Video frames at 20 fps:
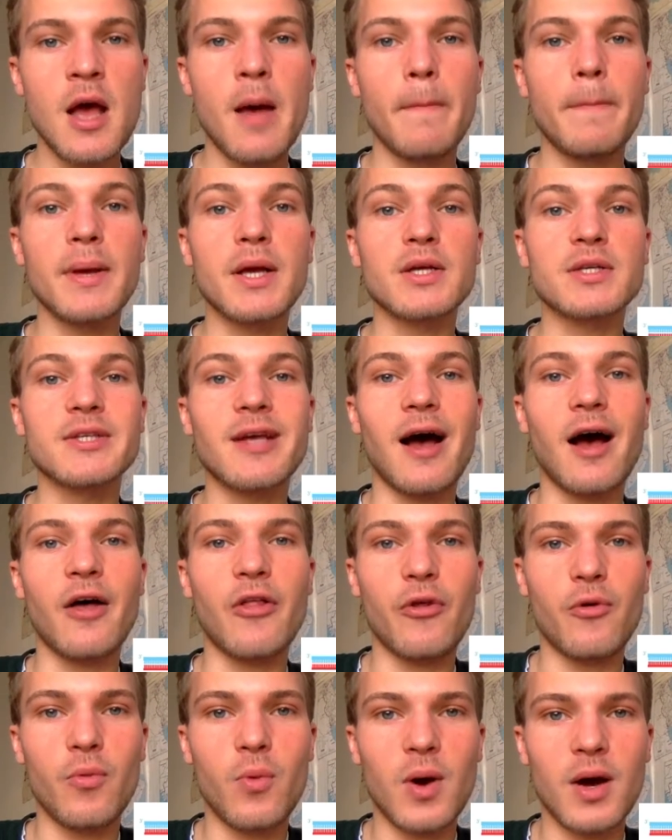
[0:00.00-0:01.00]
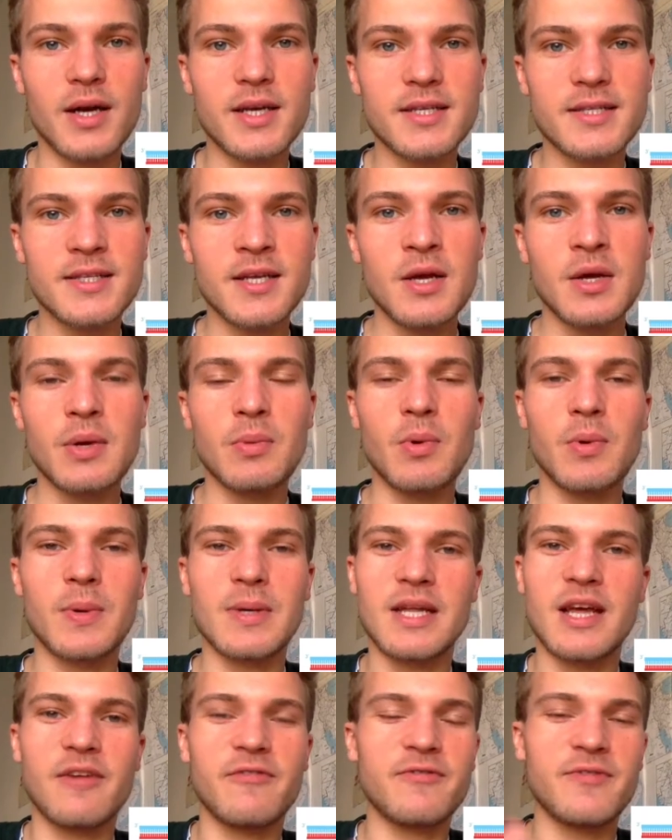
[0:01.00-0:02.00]
because otherwise we would
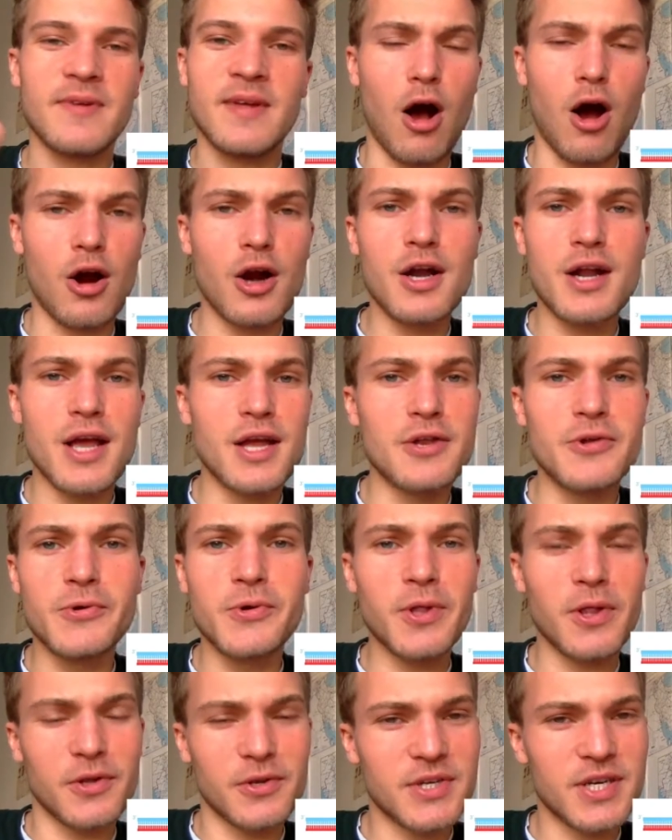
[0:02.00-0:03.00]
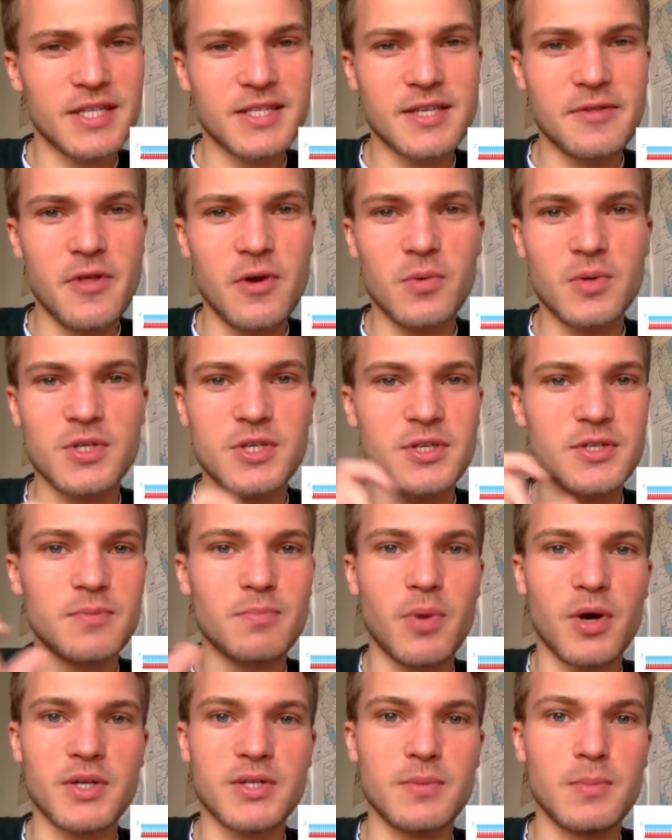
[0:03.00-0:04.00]
have R N A nucleotides in there, which isn't
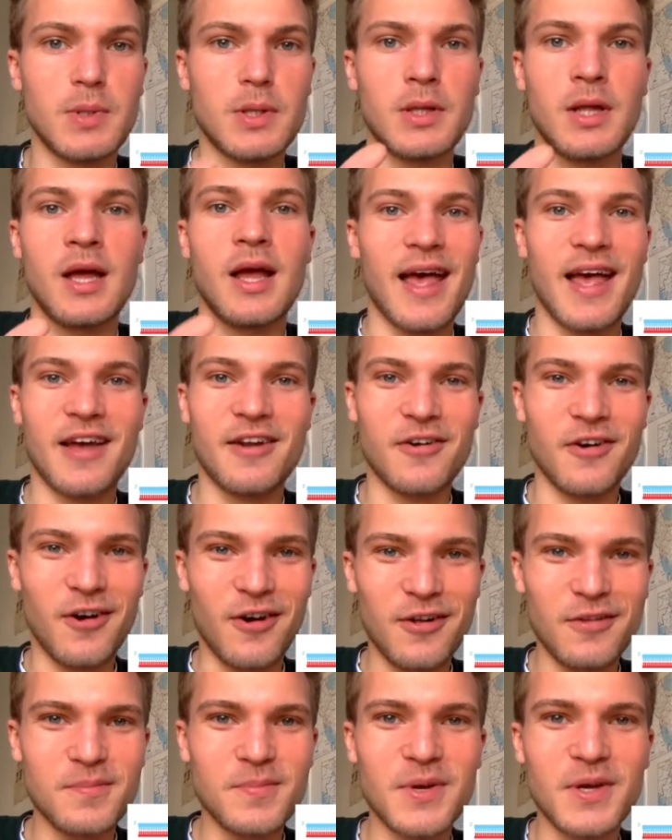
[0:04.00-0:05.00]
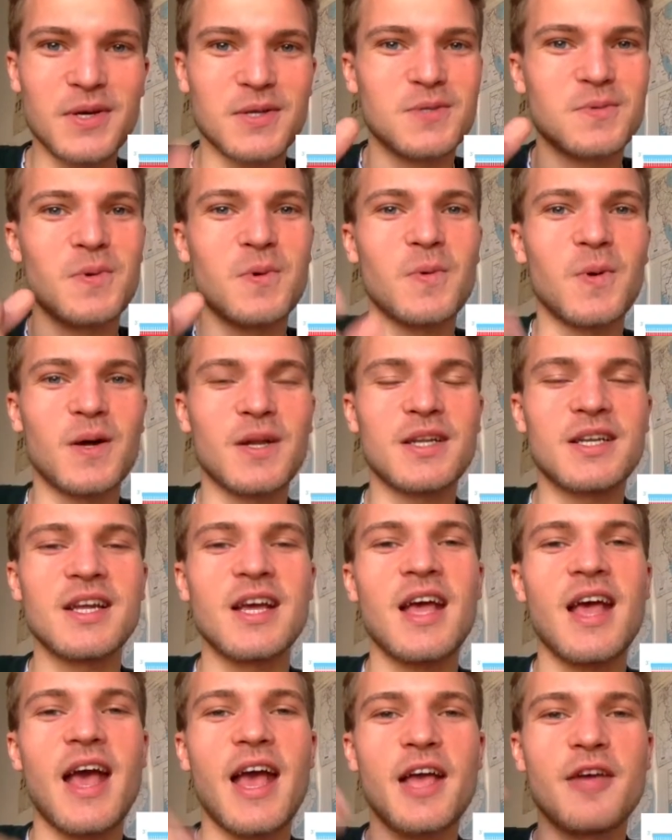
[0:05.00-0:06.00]
possible at all, because we want
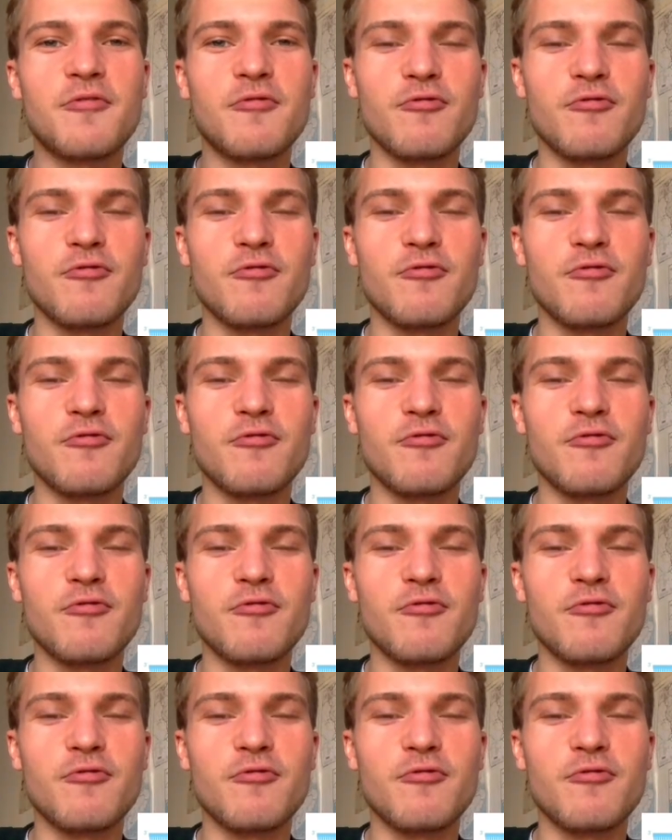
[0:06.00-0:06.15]
a